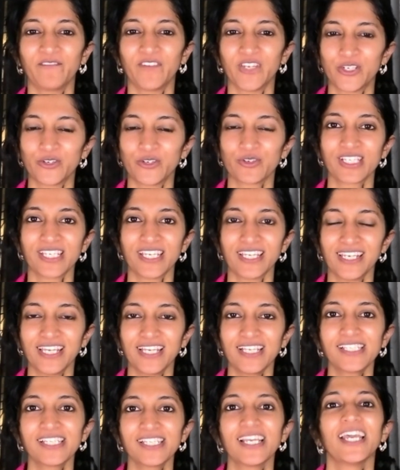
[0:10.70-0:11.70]
video
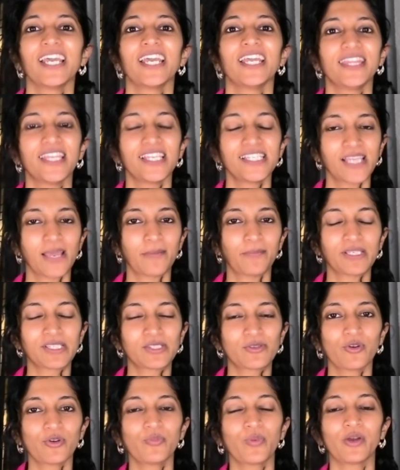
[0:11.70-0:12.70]
series. In this
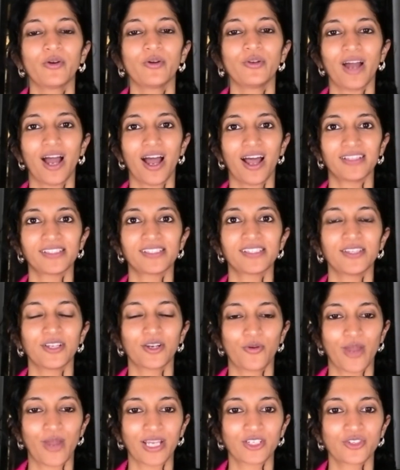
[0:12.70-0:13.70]
episode, we're going to answer the
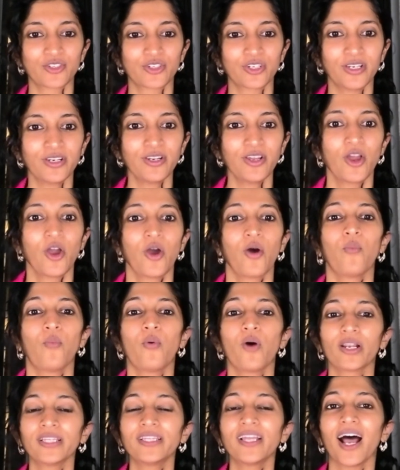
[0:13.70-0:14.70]
question,
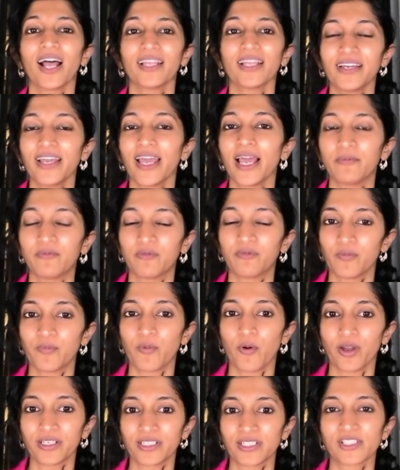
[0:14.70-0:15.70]
what are the other helpful
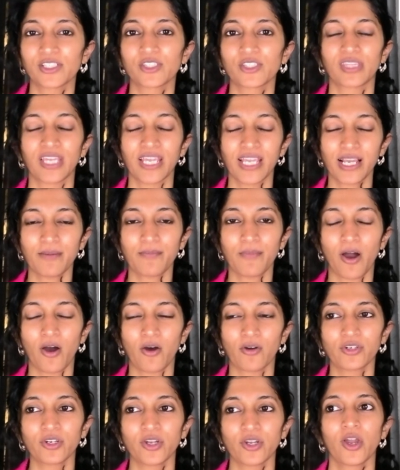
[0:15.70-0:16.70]
pointers to think
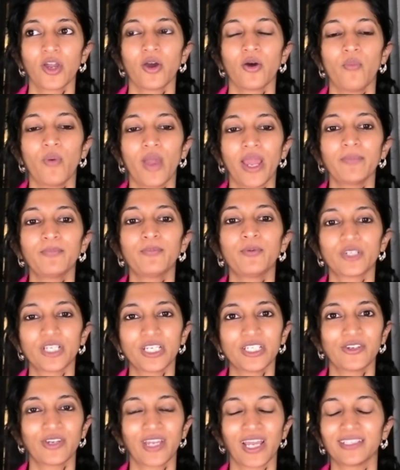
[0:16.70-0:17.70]
about when putting
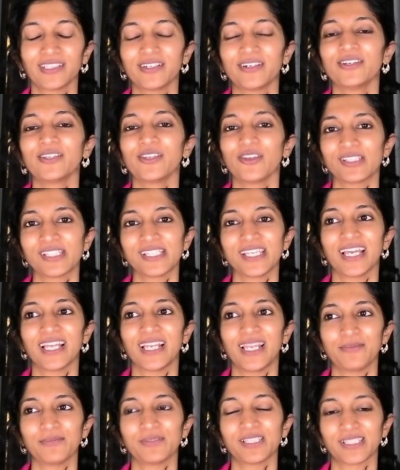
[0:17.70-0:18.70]
together your
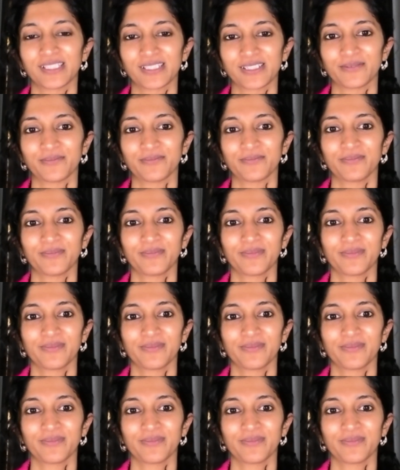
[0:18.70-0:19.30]
CLM system?